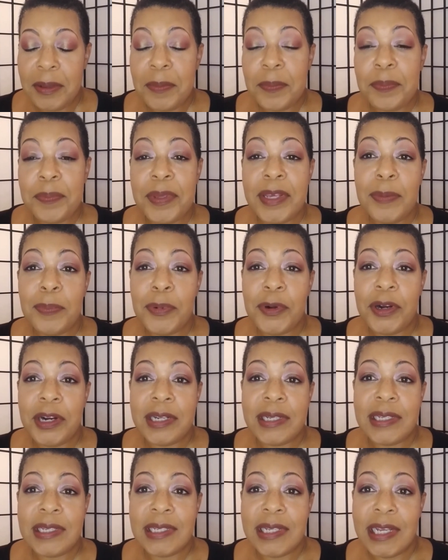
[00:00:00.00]
people
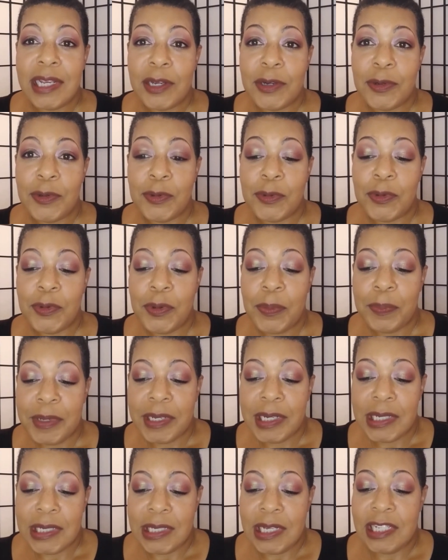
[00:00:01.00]
are single
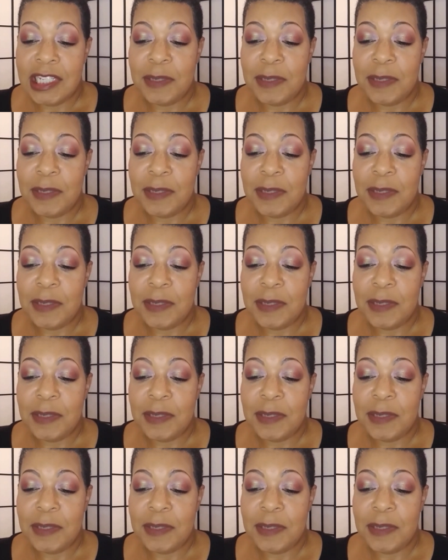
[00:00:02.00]
because they